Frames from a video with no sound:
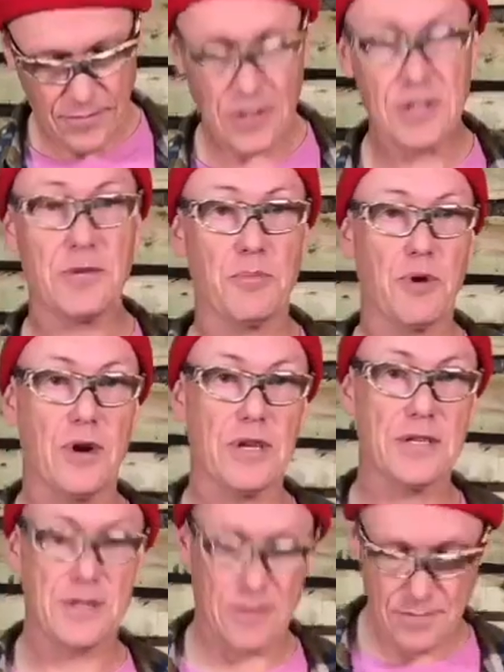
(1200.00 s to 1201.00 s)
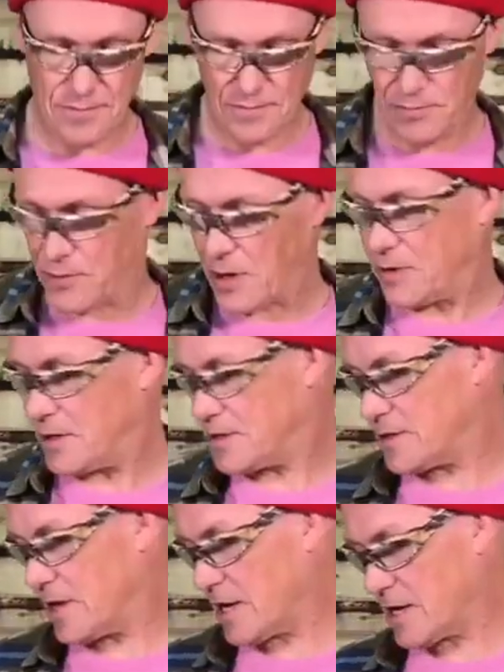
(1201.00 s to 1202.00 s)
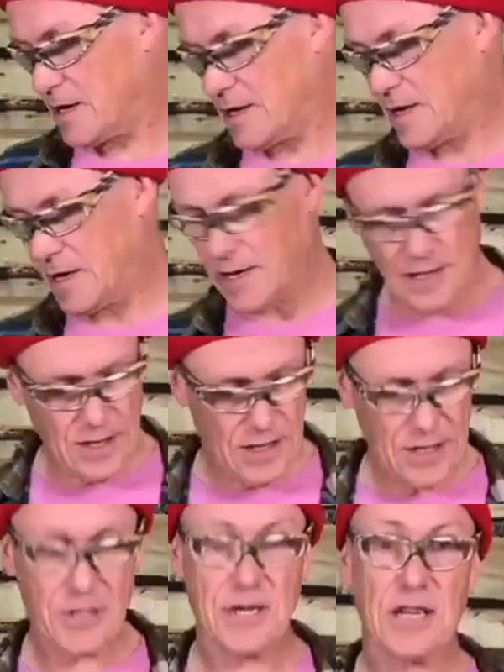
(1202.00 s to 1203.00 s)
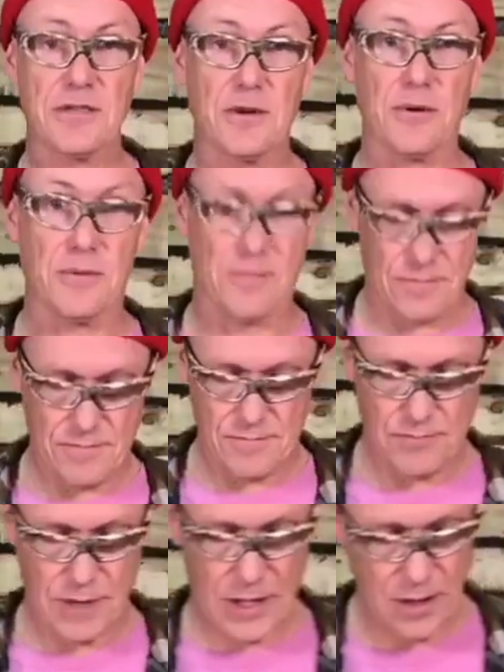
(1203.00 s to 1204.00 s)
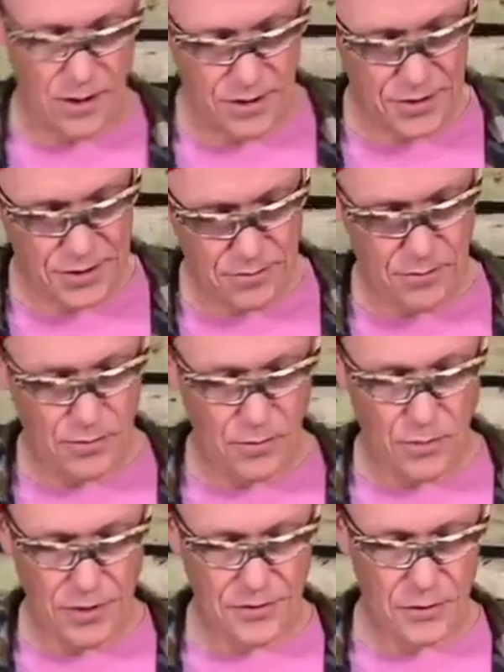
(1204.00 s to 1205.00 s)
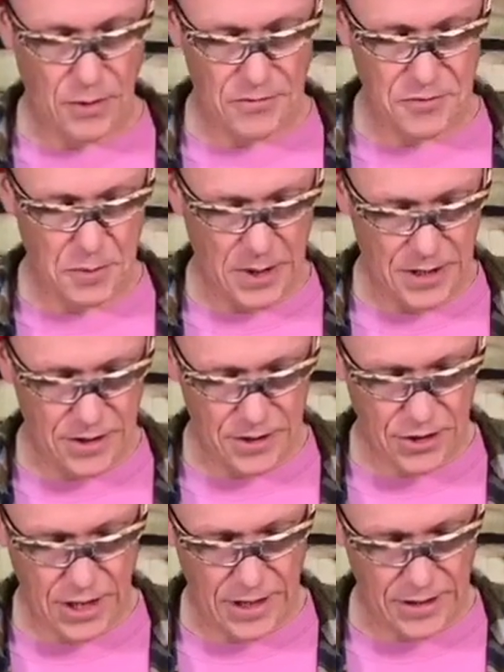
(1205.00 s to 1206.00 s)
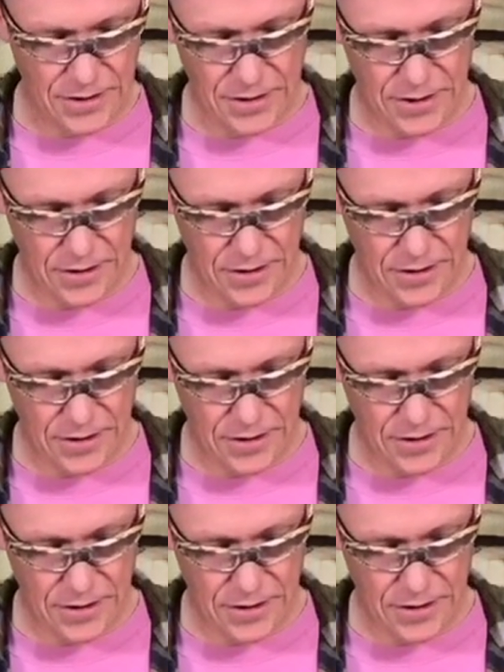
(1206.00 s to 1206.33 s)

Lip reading: surprise bonus thing is a chain tool, because with 12-speed chains